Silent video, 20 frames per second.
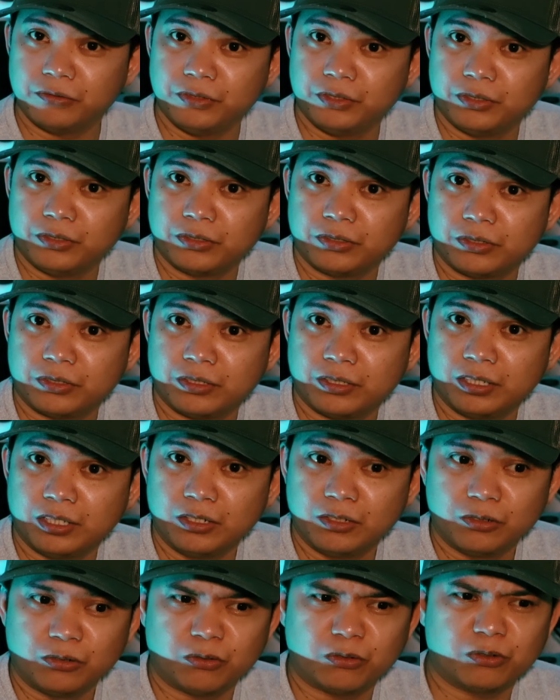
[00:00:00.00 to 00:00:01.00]
user
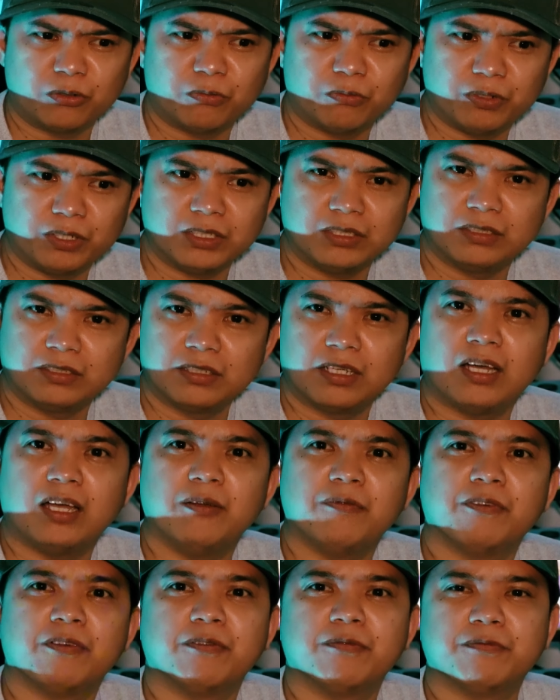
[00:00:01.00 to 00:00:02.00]
or what
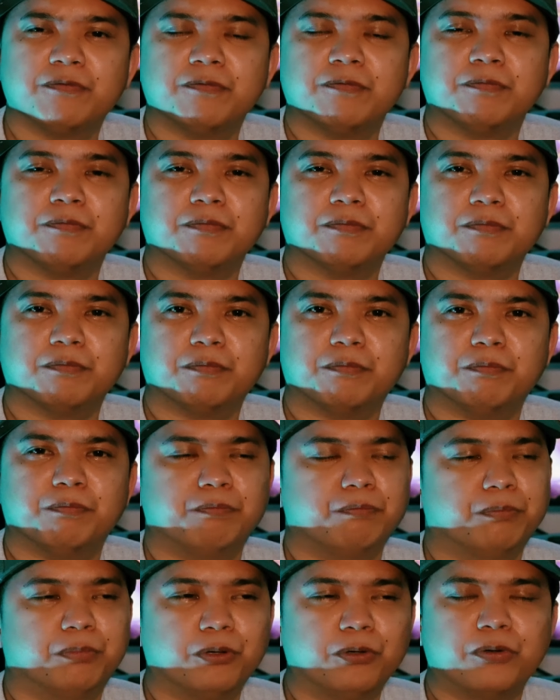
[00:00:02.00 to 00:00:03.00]
type of
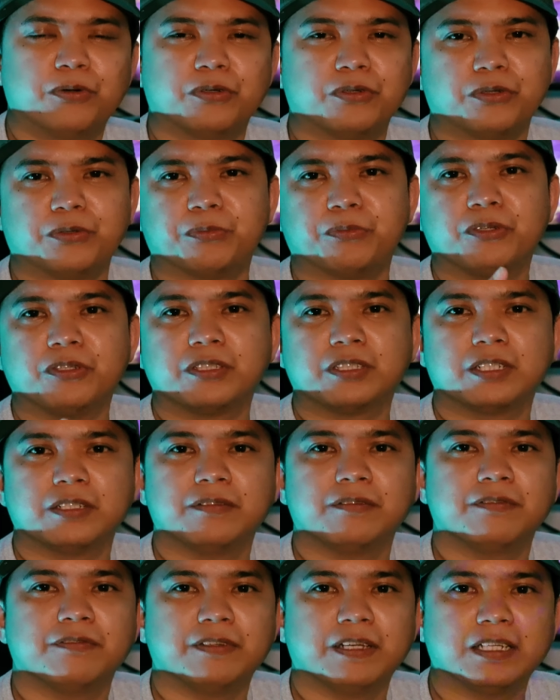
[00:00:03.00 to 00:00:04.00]
board or
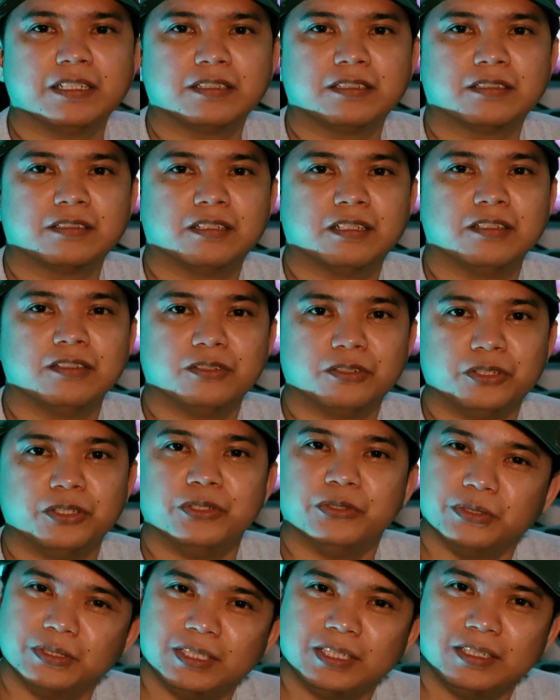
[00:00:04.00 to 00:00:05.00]
multi-effects that you're
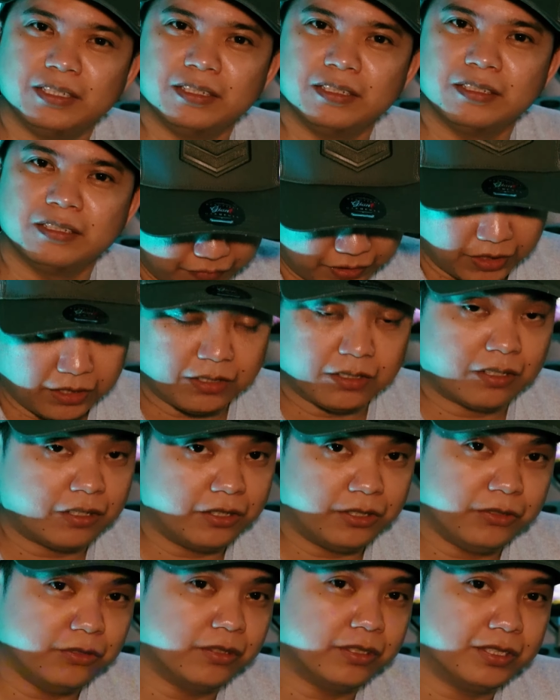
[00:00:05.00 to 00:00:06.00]
using. And are
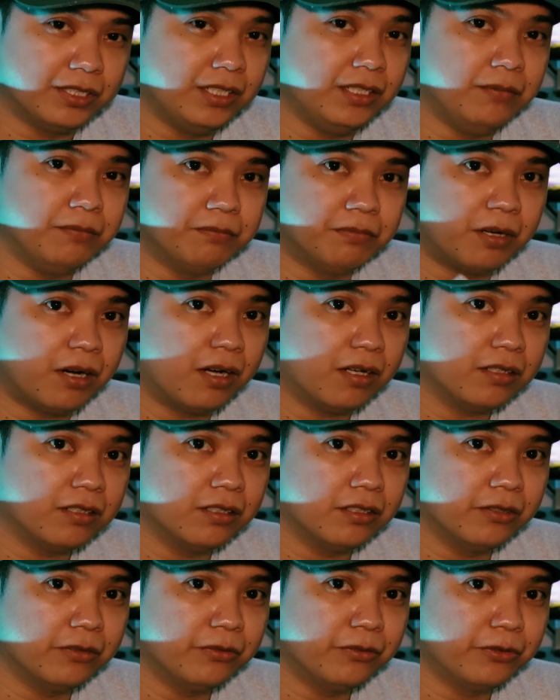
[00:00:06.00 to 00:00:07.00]
you a team Pod
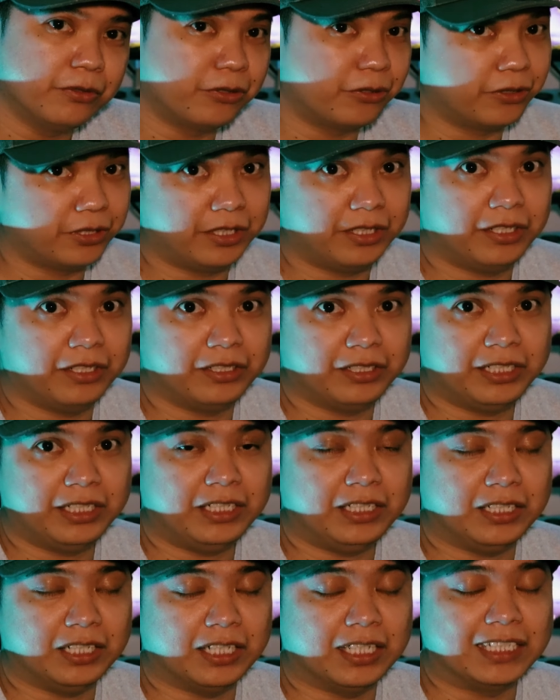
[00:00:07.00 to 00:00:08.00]
Go or a
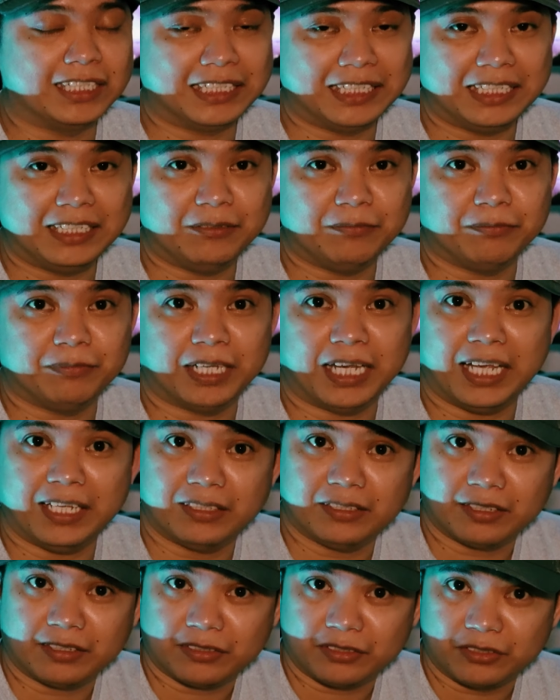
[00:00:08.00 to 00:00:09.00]
team
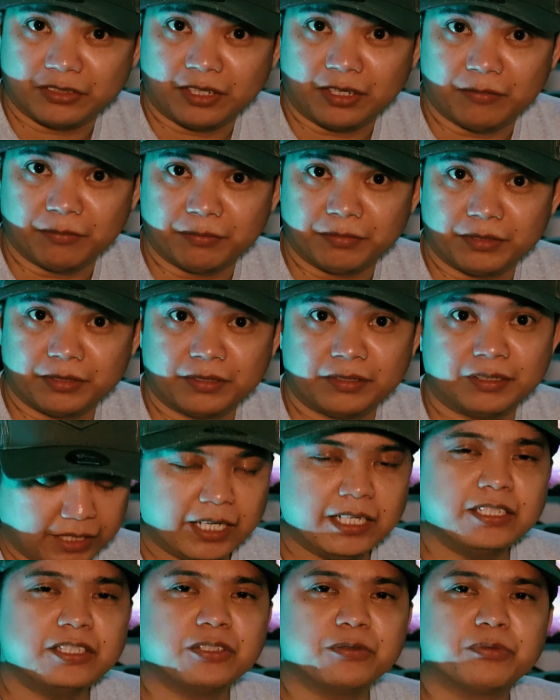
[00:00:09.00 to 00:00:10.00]
HX Stomp?
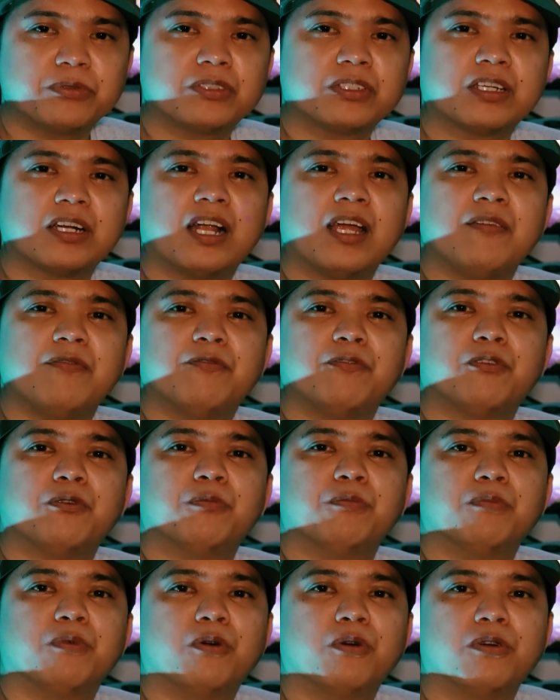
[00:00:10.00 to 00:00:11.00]
And subscribe for
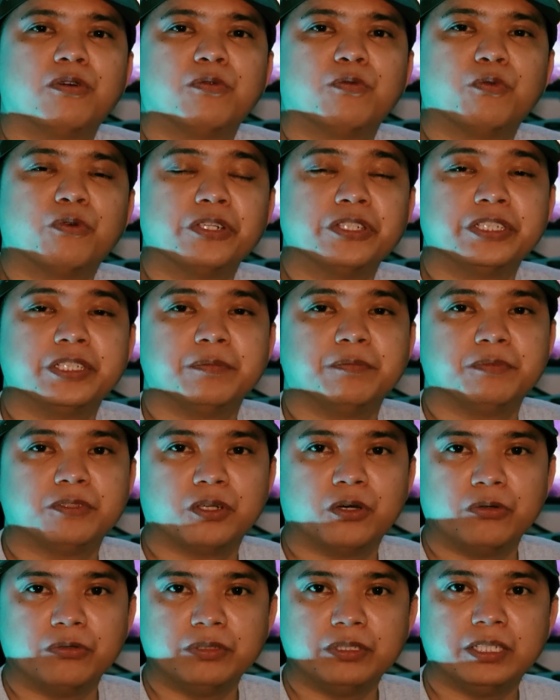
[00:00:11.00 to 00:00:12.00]
more worship
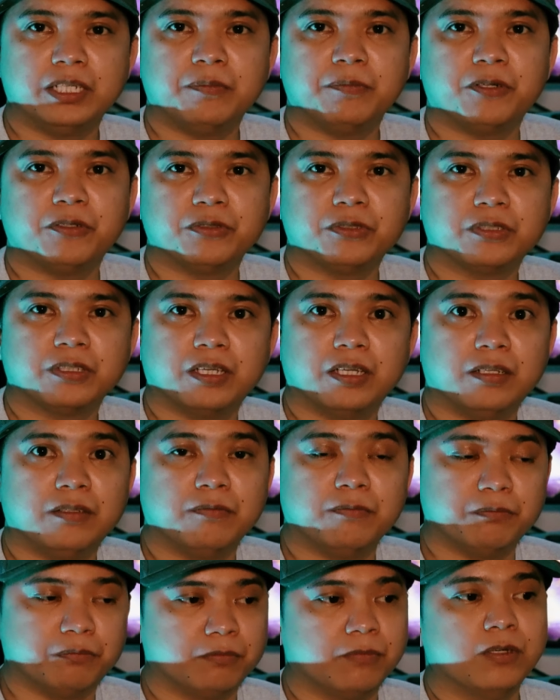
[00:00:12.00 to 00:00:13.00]
tone demos
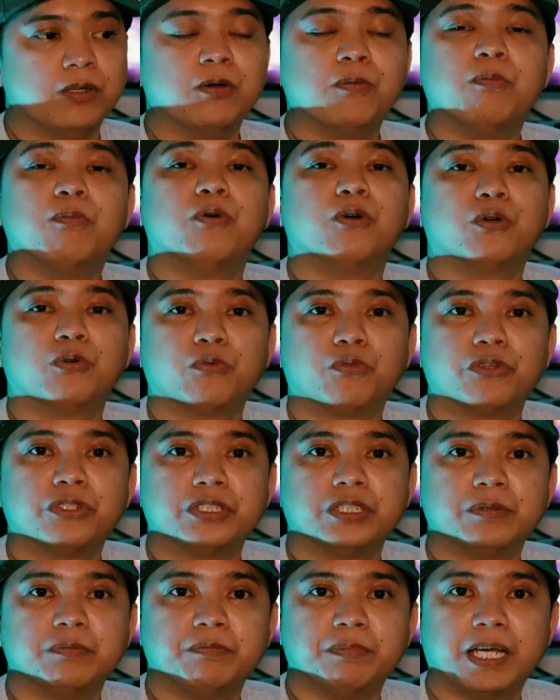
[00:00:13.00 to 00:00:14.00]
and more
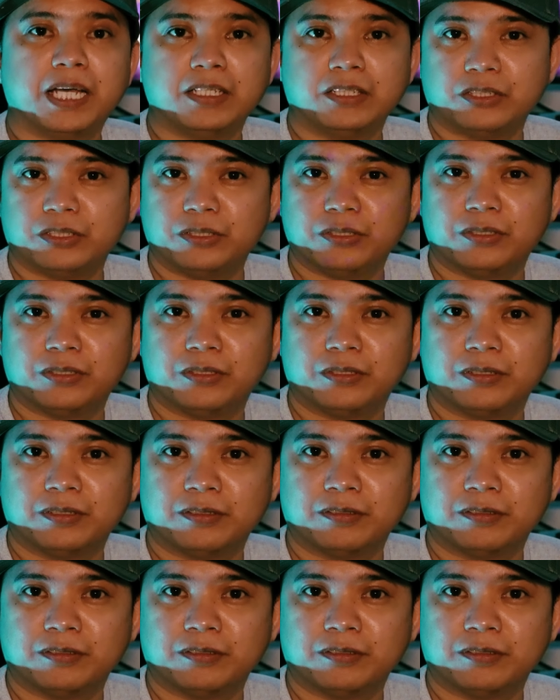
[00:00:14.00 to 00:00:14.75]
worship patches.